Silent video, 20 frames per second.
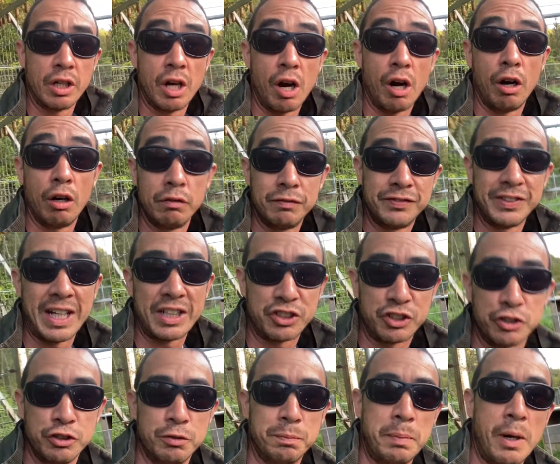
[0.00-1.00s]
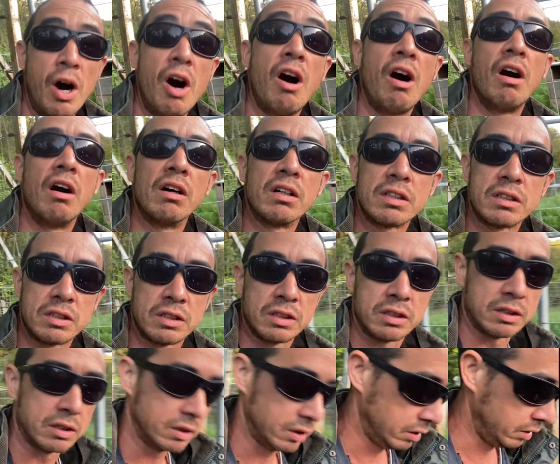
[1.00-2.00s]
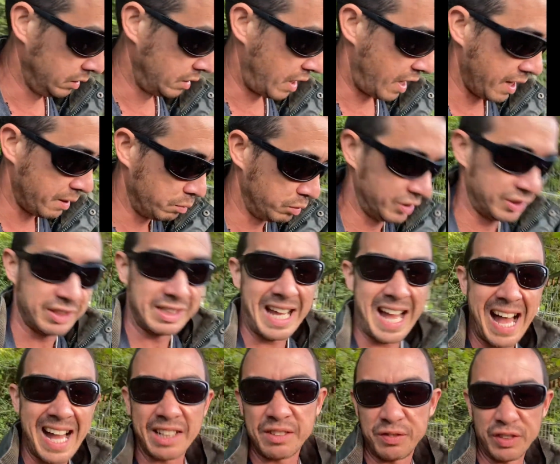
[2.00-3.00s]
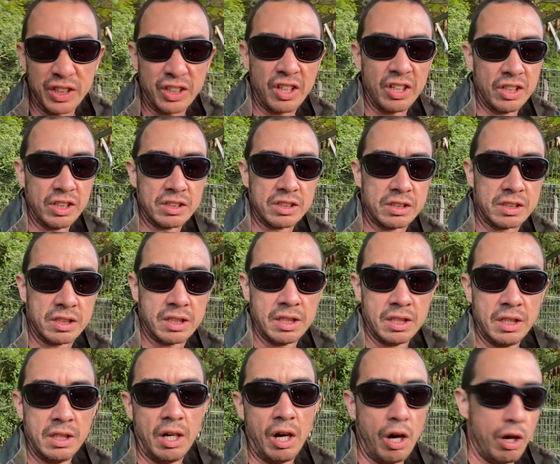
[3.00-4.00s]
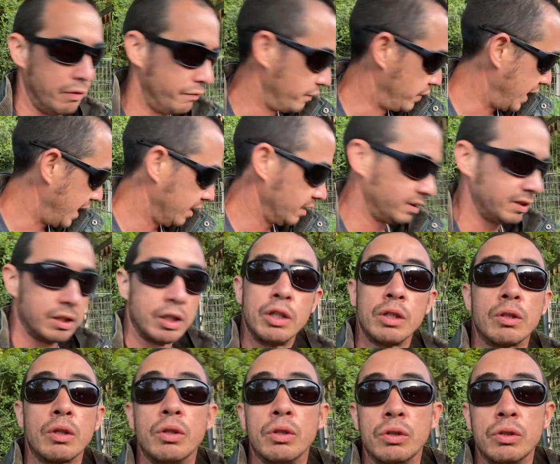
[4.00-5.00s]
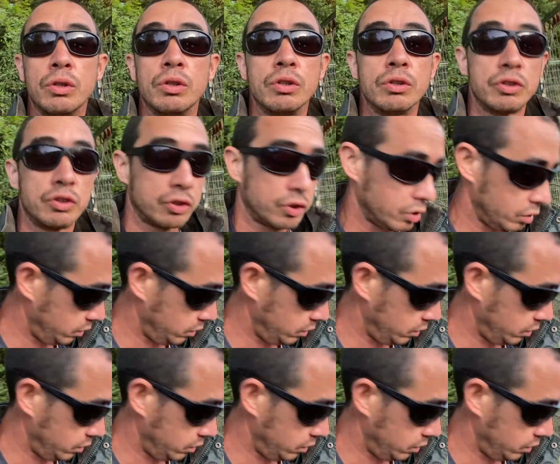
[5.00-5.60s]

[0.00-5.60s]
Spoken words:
of national parks. I was an advocate of that cause.